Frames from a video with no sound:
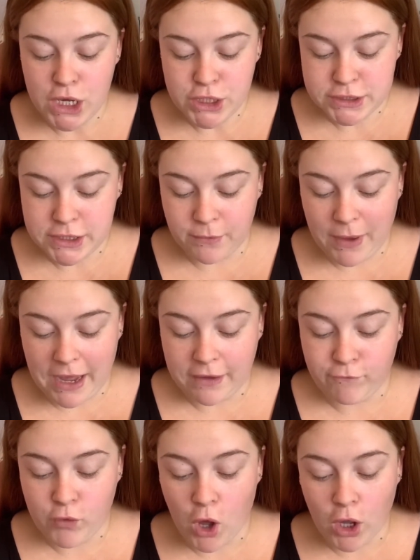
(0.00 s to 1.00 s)
So
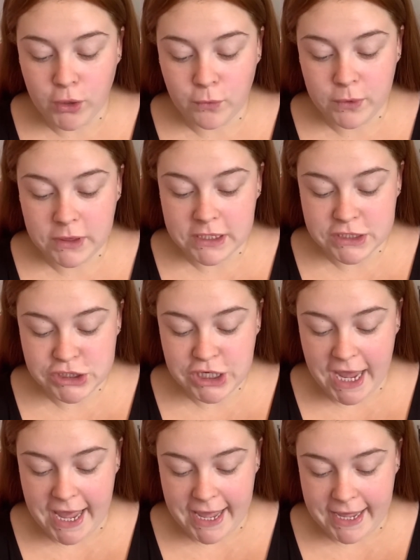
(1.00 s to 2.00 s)
I've gone with the
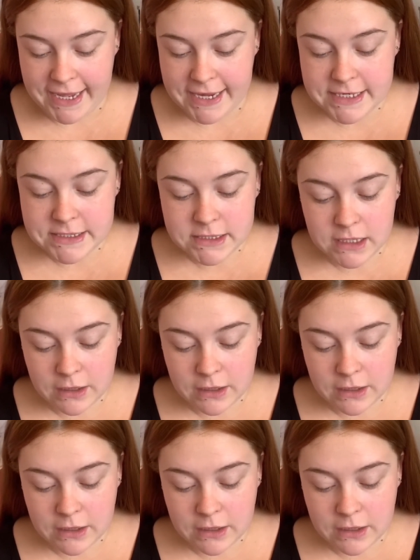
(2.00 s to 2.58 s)
shade